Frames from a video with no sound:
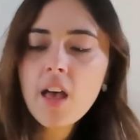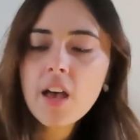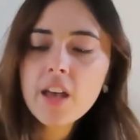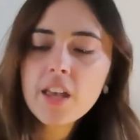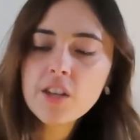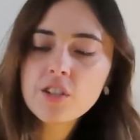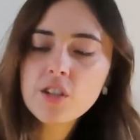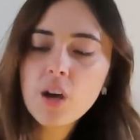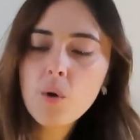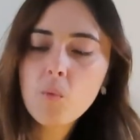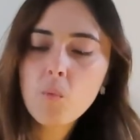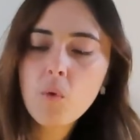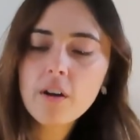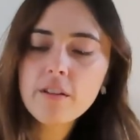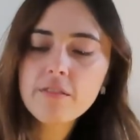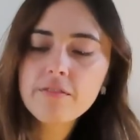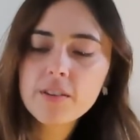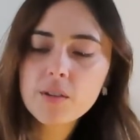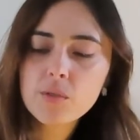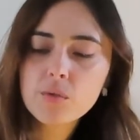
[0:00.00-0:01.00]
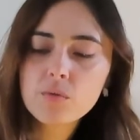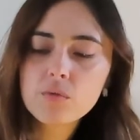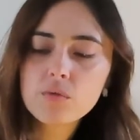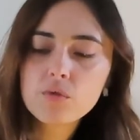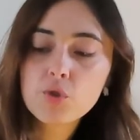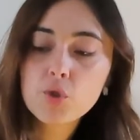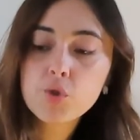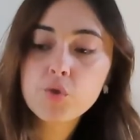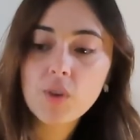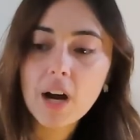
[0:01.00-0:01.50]
You don't want to feel
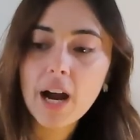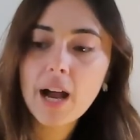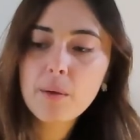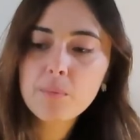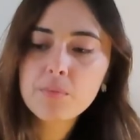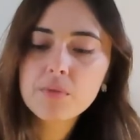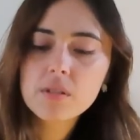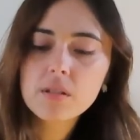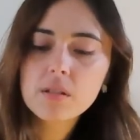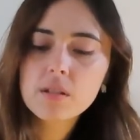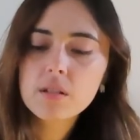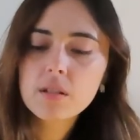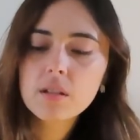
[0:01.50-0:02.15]
trapped.